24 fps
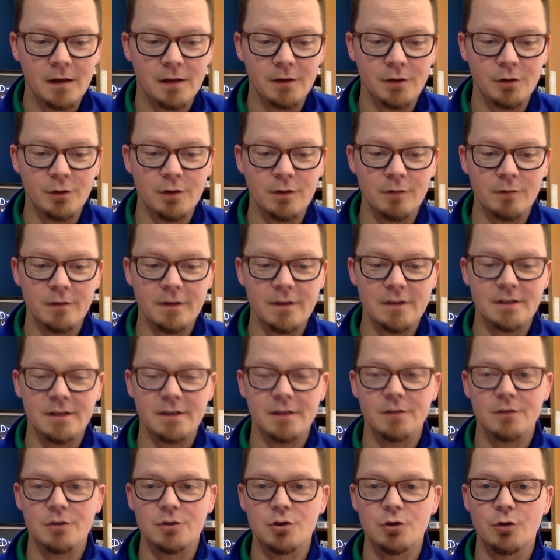You can
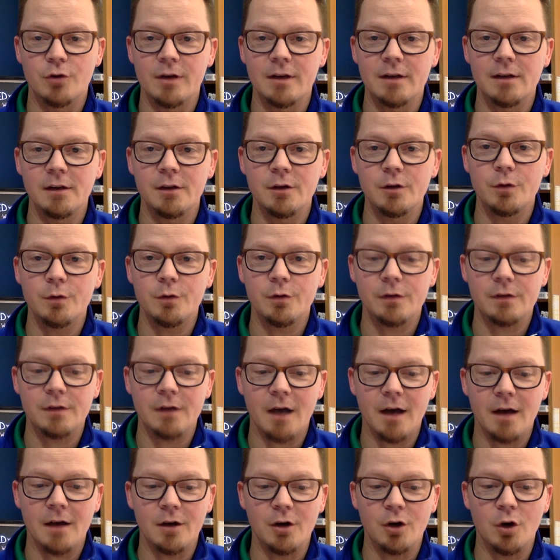visit
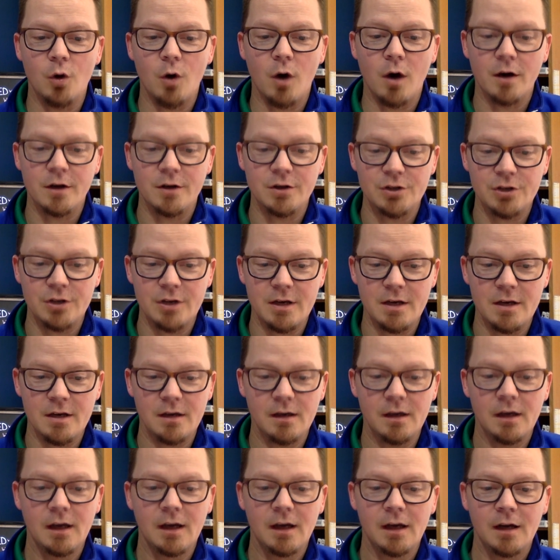
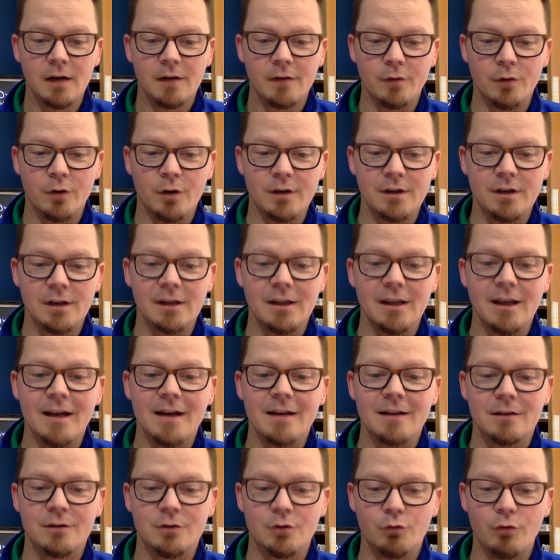trinluth.org for a
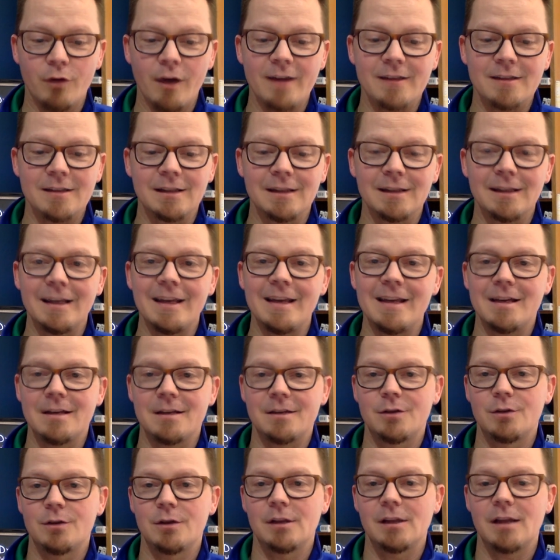direct link
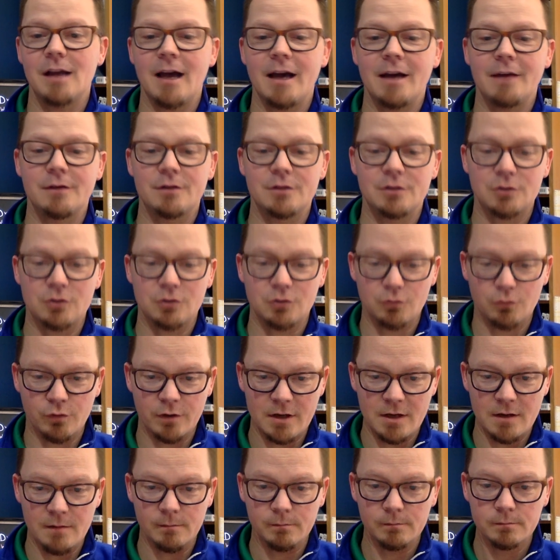to the live
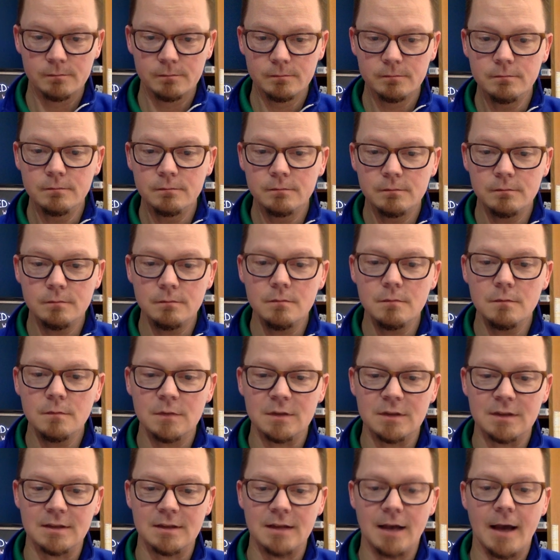stream
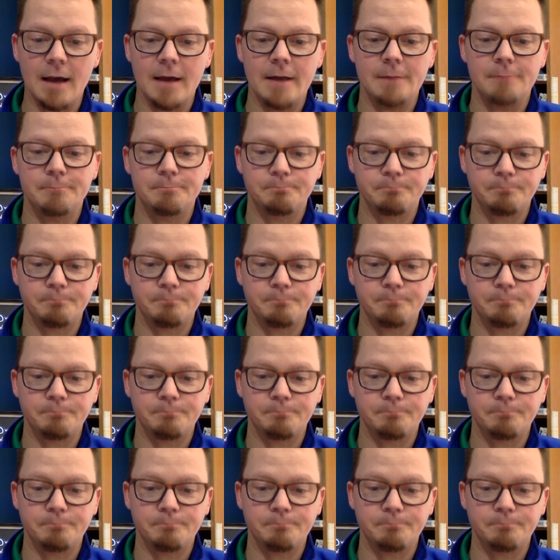site.